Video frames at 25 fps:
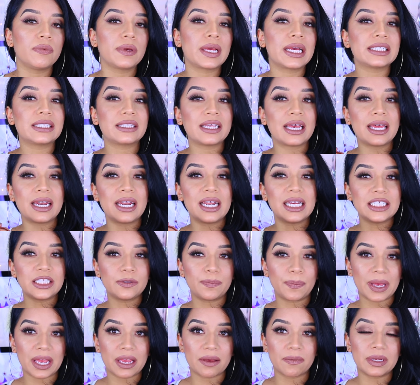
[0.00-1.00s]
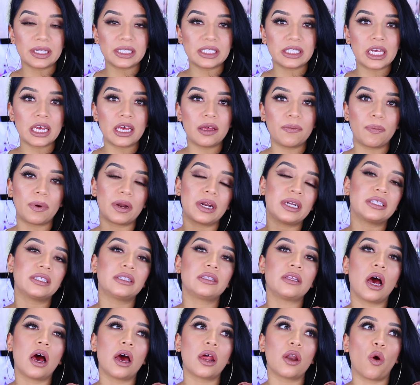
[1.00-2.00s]
because it is pigmented, but
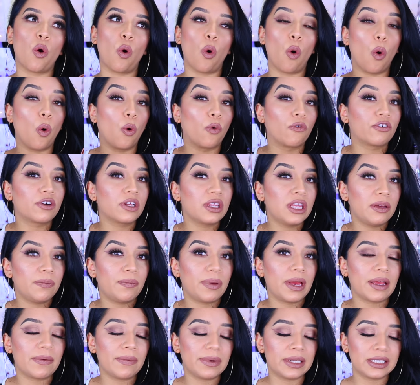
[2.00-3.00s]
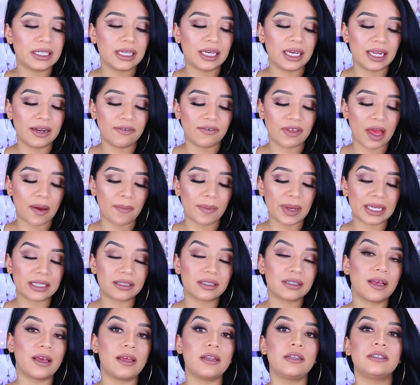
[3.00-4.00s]
it's not overly pigmented, if that
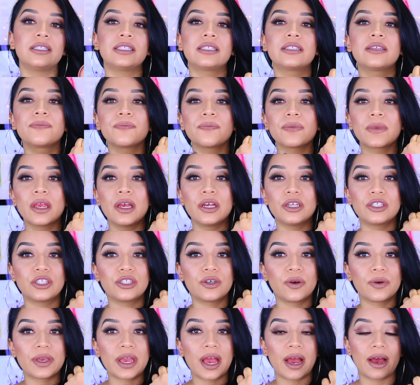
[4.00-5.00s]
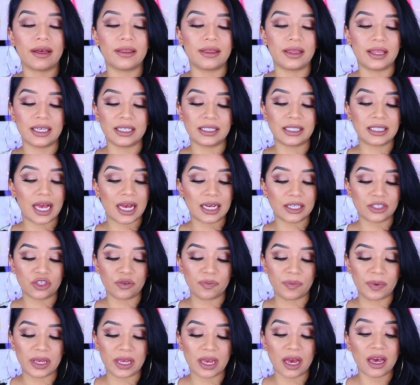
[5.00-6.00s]
makes sense. So yeah, this has
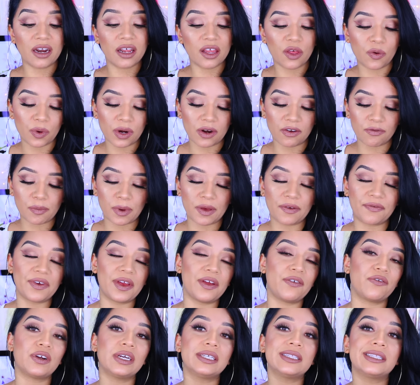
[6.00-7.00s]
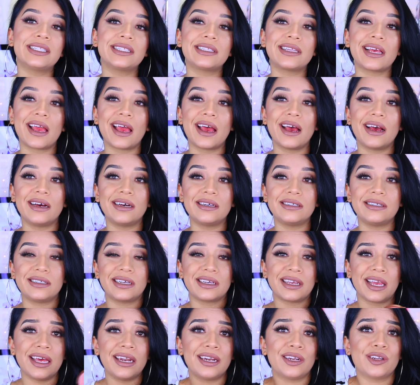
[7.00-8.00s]
to be another one of my favorites, and
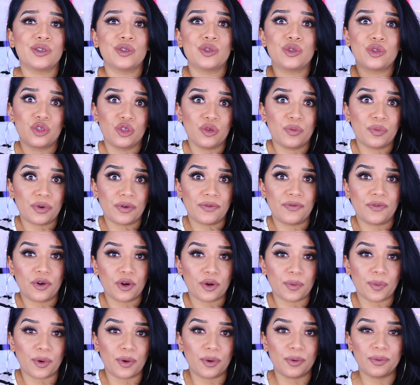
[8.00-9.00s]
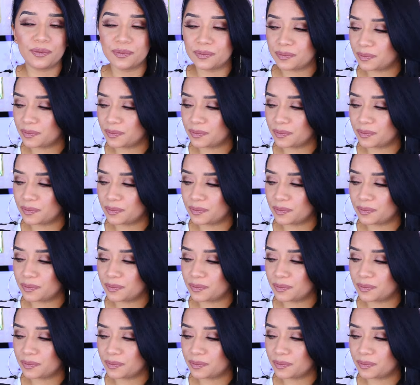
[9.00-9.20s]
again, super affordable.